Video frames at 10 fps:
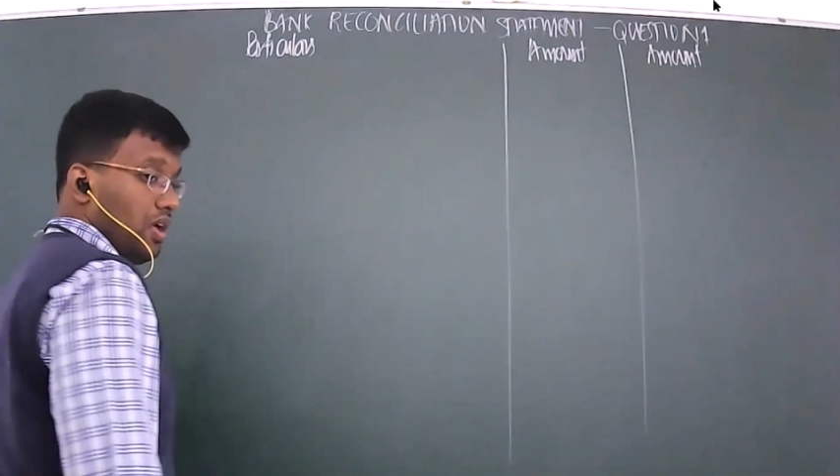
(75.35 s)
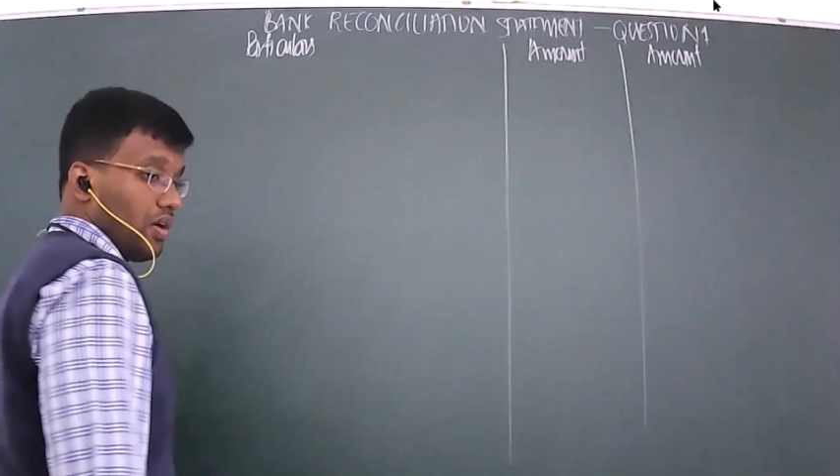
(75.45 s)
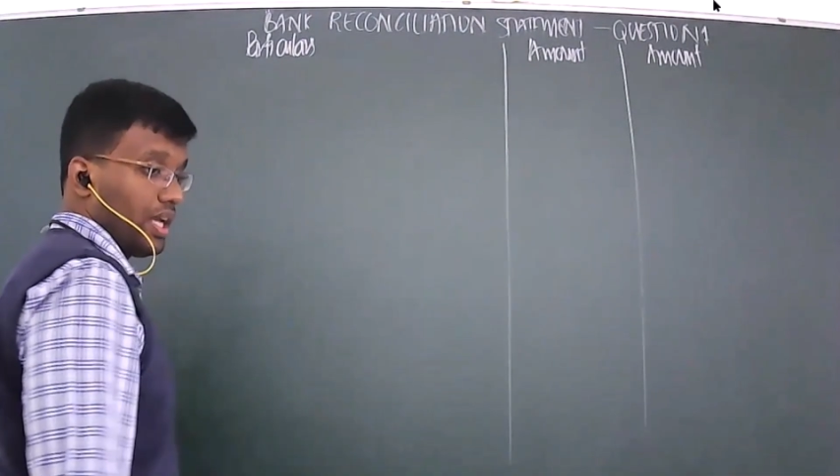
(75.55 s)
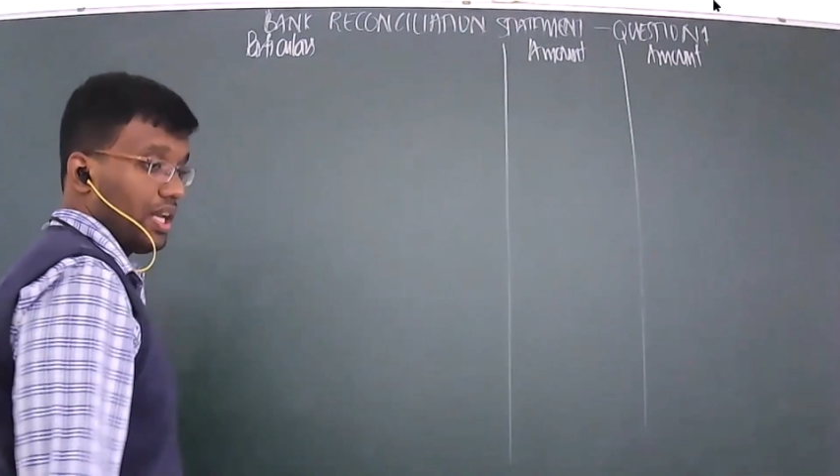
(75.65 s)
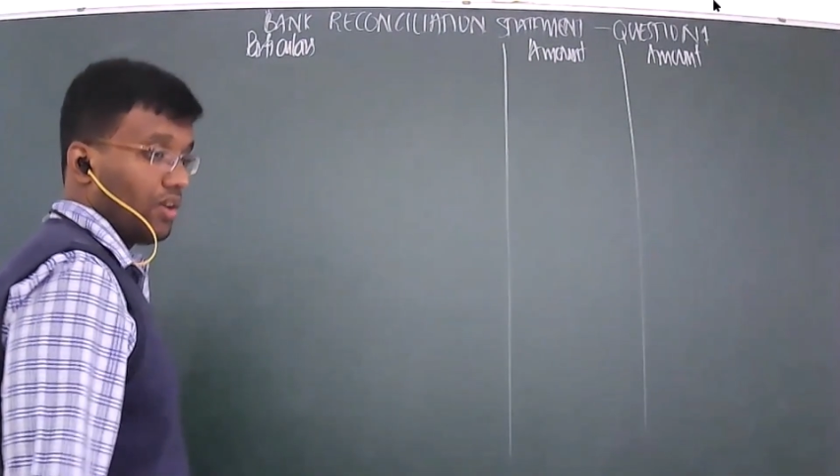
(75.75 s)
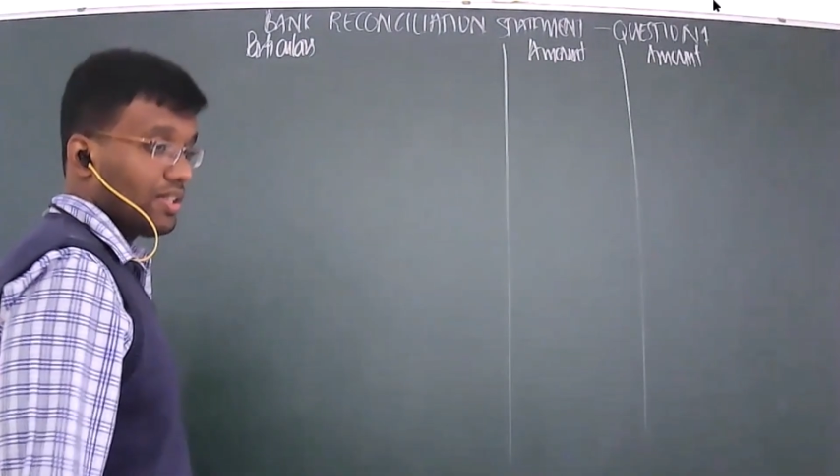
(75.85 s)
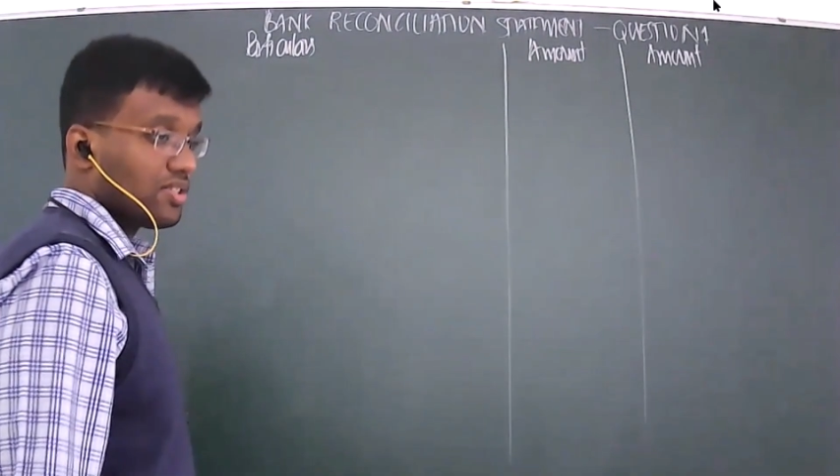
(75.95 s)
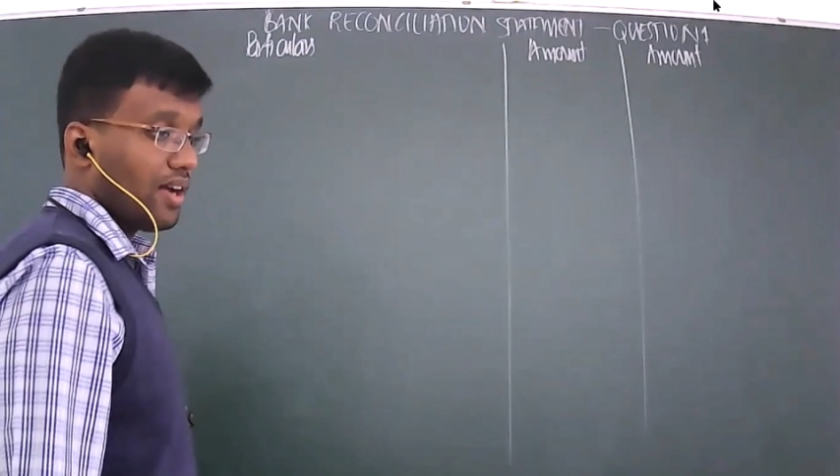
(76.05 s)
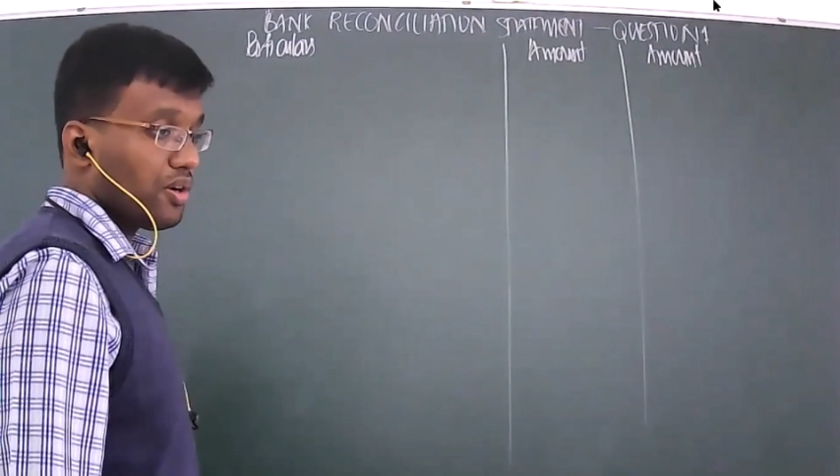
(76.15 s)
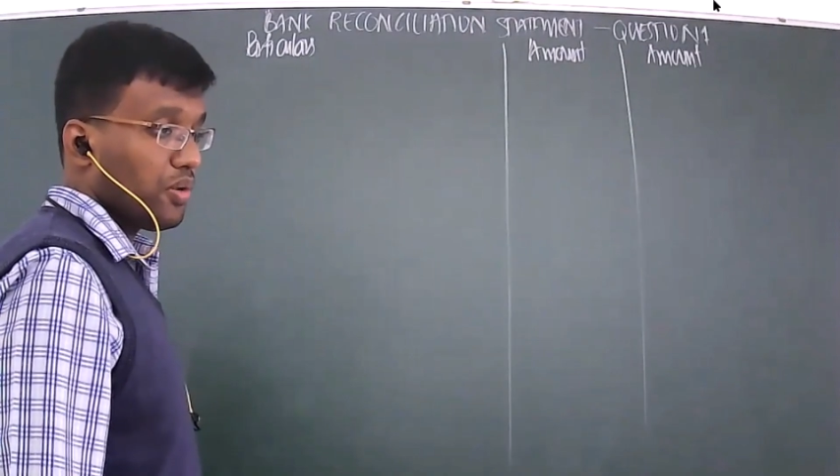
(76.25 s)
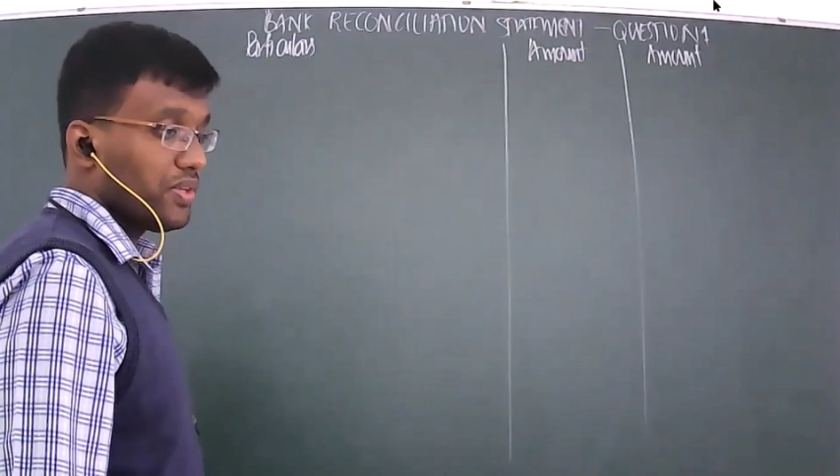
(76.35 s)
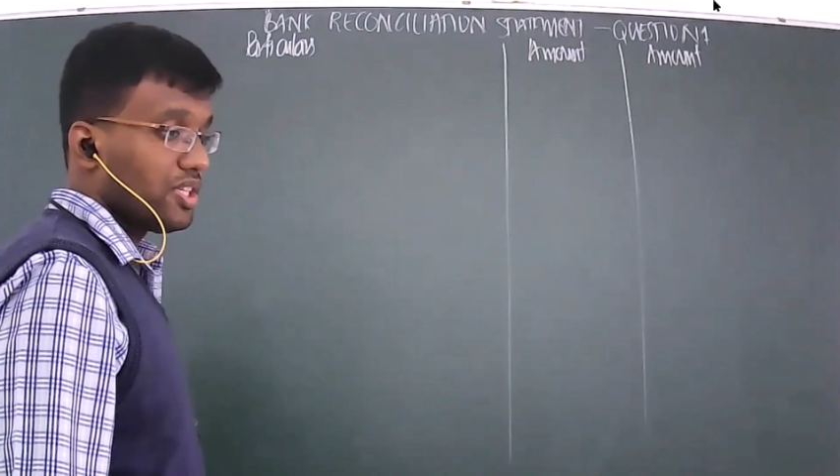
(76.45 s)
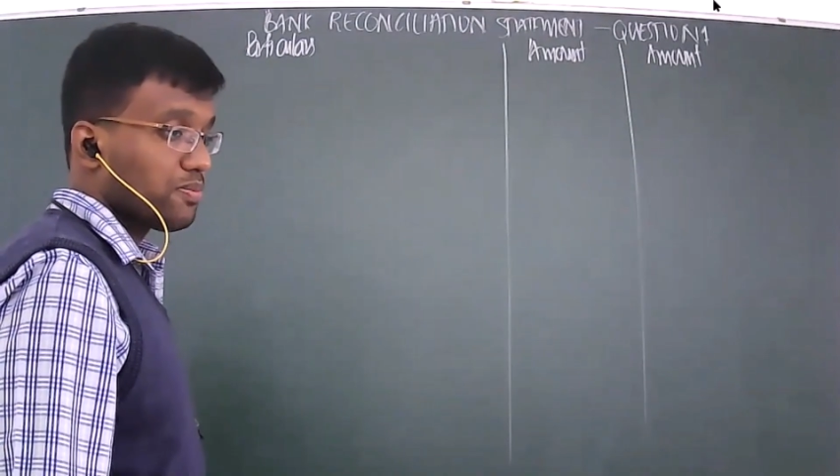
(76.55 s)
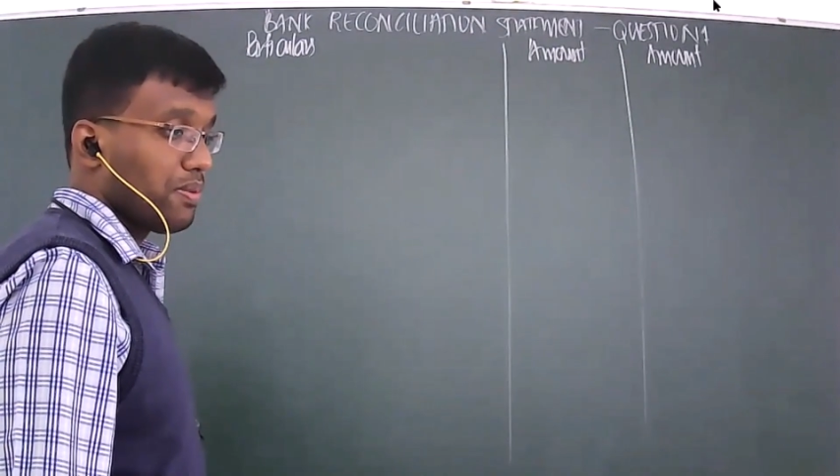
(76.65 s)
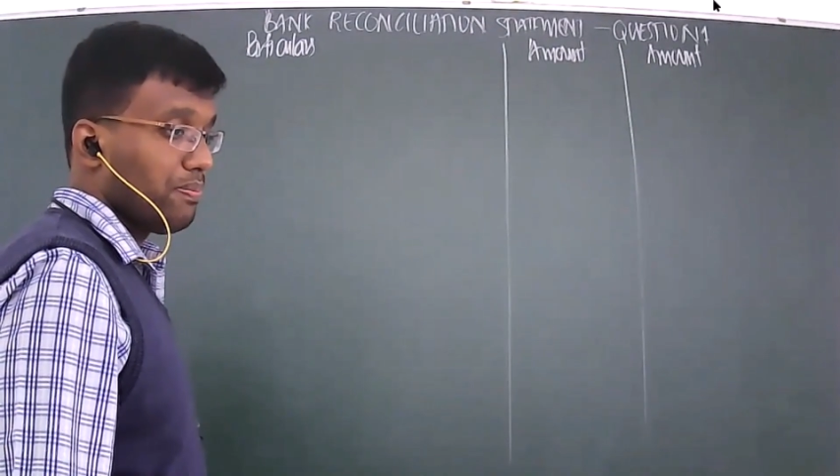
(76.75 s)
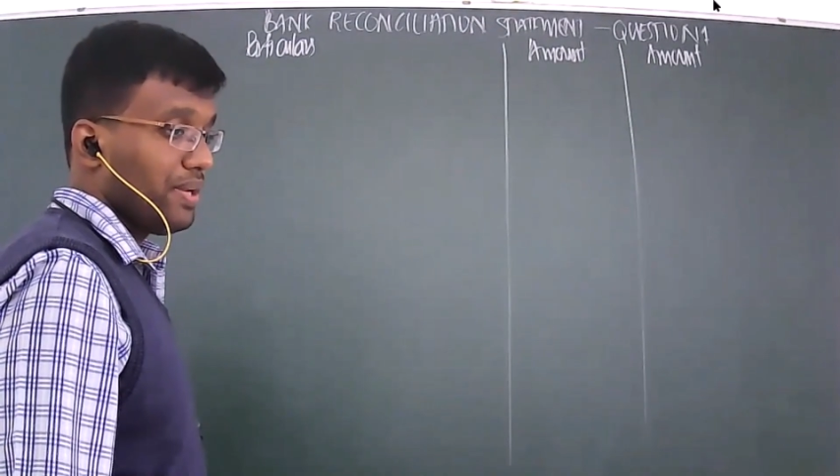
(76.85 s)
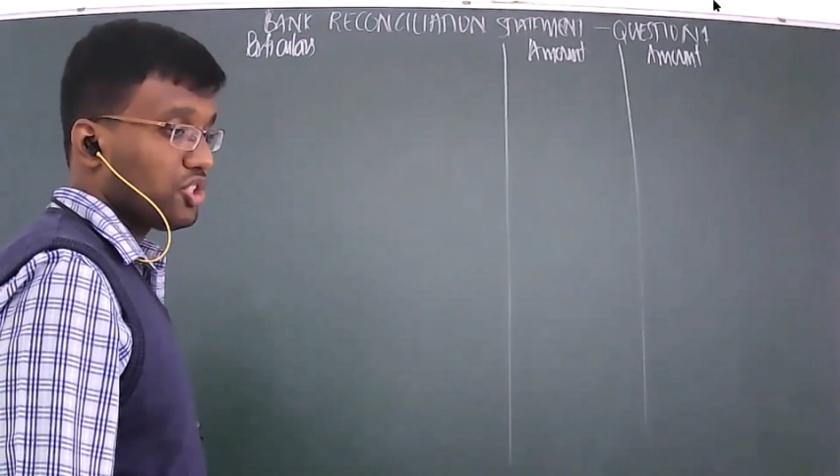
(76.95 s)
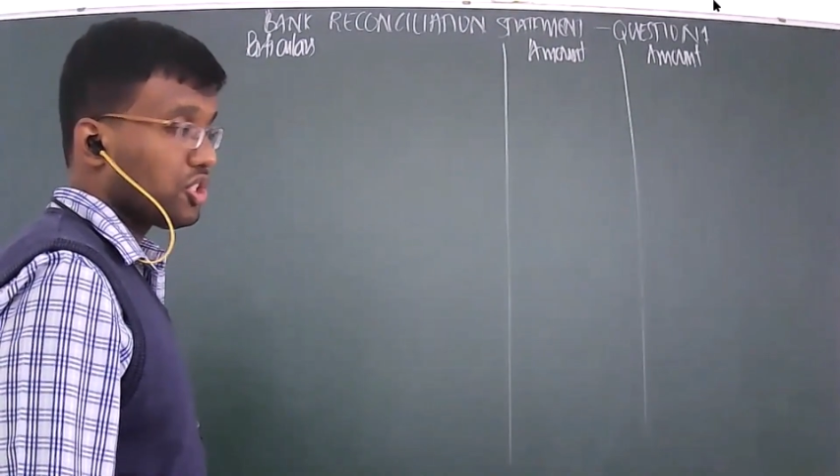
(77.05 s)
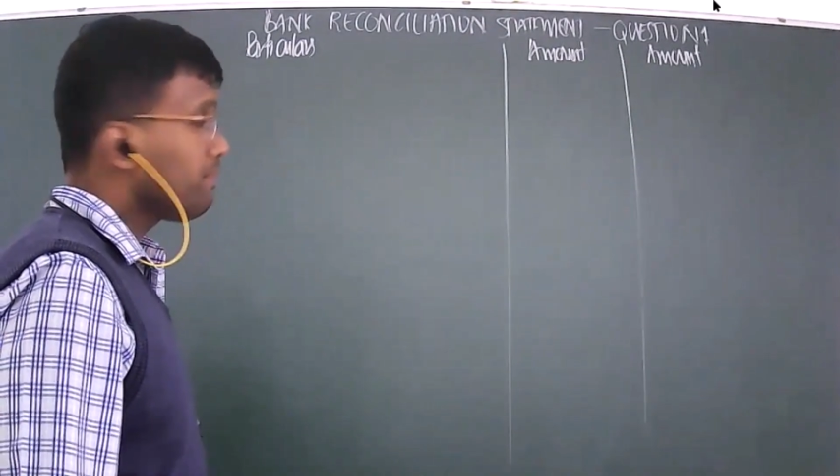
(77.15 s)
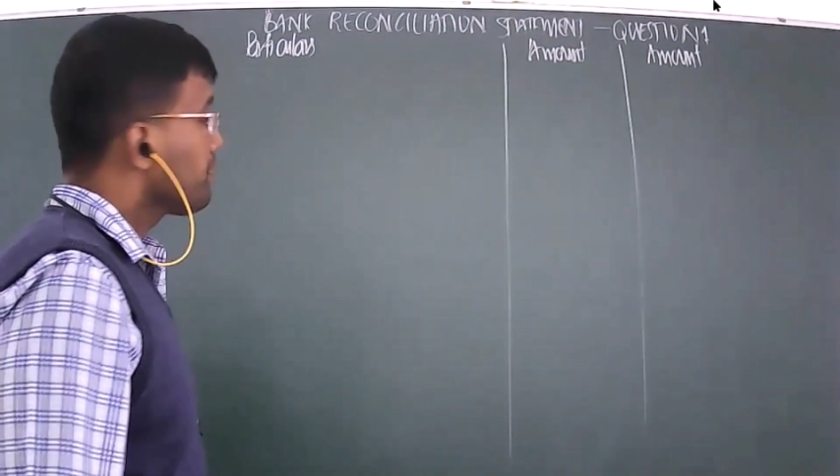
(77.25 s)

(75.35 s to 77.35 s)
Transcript: Okay, now let's start off with this preparation.